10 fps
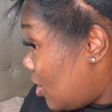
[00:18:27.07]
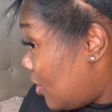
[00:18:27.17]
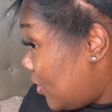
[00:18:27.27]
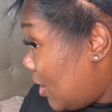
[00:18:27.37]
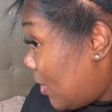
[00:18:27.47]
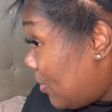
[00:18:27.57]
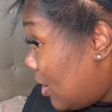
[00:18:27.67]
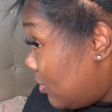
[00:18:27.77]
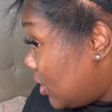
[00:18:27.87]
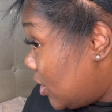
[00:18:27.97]
I feel like my
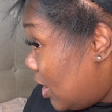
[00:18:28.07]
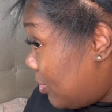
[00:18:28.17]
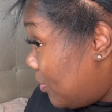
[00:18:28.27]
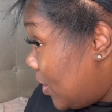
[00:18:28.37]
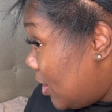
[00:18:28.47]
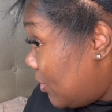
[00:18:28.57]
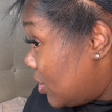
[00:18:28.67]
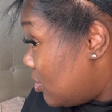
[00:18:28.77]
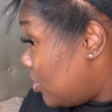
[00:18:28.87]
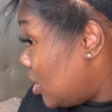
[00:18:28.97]
mama did not prepare me
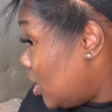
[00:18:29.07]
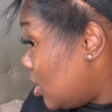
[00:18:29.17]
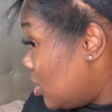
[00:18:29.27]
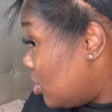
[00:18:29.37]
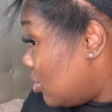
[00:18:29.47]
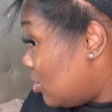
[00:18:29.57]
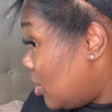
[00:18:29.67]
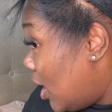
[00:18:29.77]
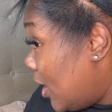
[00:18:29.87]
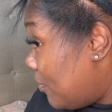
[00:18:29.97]
to be an
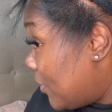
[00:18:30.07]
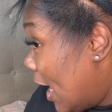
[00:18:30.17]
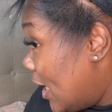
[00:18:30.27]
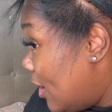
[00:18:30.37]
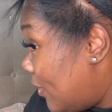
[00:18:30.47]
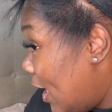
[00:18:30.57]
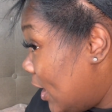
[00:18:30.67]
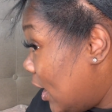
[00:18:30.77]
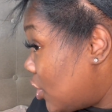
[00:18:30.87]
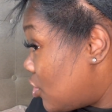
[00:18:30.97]
adult. Like, I never
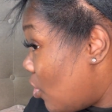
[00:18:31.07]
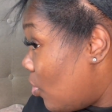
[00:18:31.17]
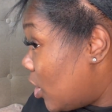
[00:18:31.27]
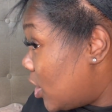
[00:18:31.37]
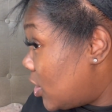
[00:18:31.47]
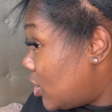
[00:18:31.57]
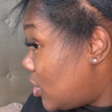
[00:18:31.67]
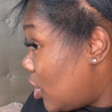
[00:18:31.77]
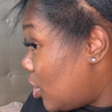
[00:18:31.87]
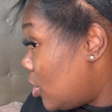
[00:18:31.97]
had like
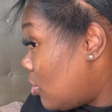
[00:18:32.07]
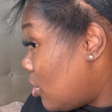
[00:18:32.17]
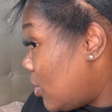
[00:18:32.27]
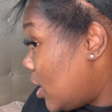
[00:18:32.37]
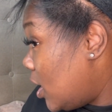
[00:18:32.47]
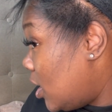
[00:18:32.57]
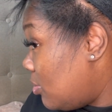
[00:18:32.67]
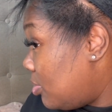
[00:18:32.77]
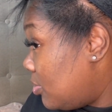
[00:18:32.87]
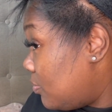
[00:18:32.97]
chores growing up.